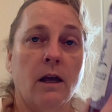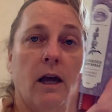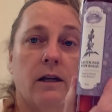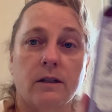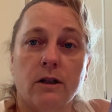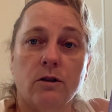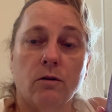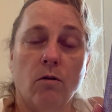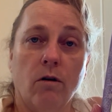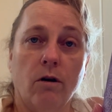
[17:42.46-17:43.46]

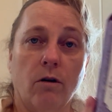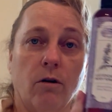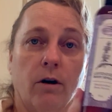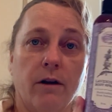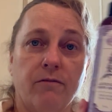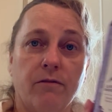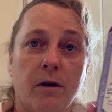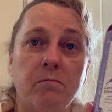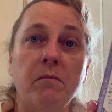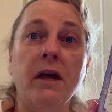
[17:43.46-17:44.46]
essential oil or a,
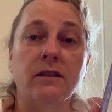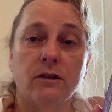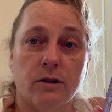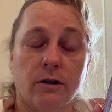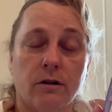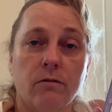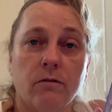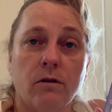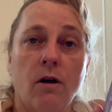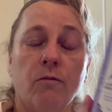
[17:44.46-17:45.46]
a mister
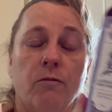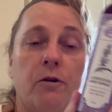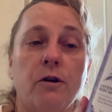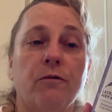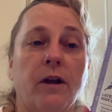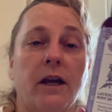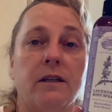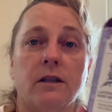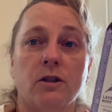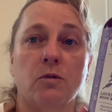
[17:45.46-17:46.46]
for your
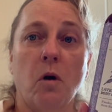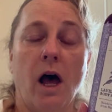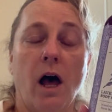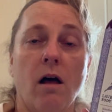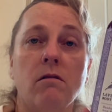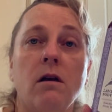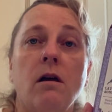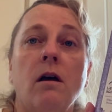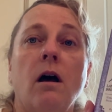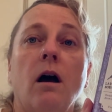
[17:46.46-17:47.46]
face as well.
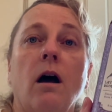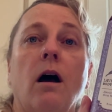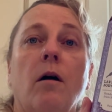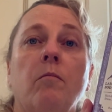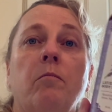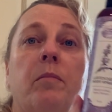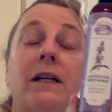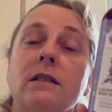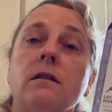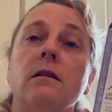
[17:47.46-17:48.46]
Um, but
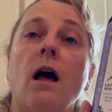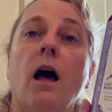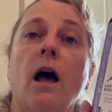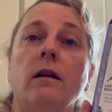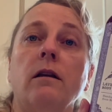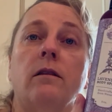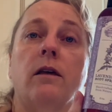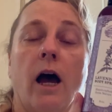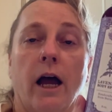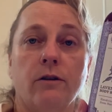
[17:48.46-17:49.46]
it's not the
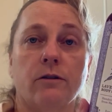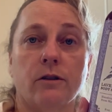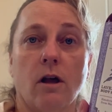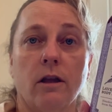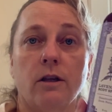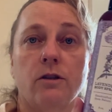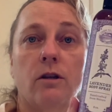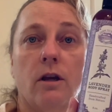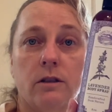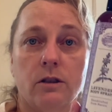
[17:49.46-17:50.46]
hydrosol. It's
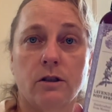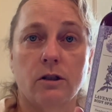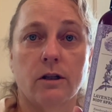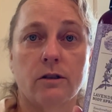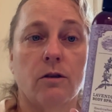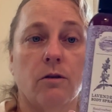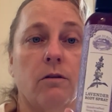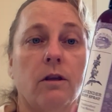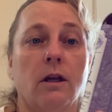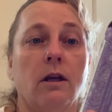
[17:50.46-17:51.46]
it's just the
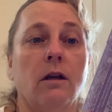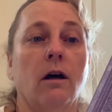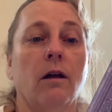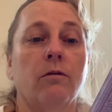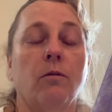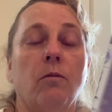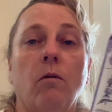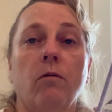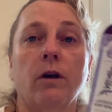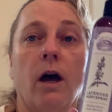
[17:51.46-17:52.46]
the uh,
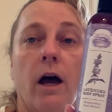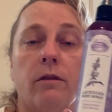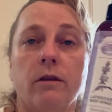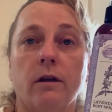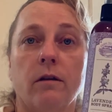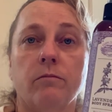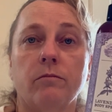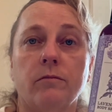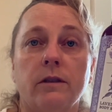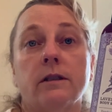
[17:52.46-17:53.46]
the, the, hot, the
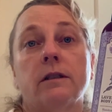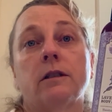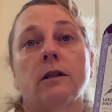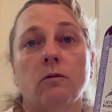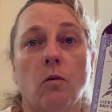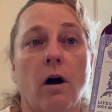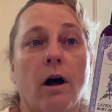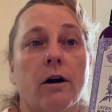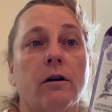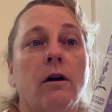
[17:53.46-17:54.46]
distilled
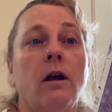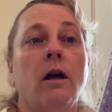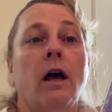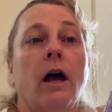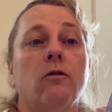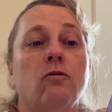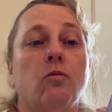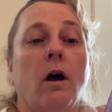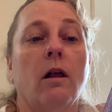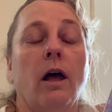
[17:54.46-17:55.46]
water as
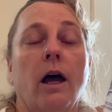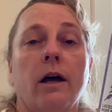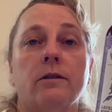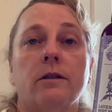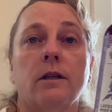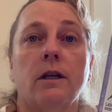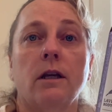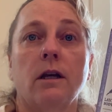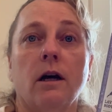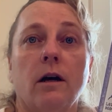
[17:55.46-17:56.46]
well as
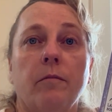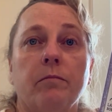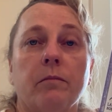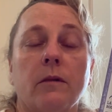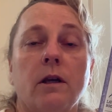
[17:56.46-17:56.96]
the um,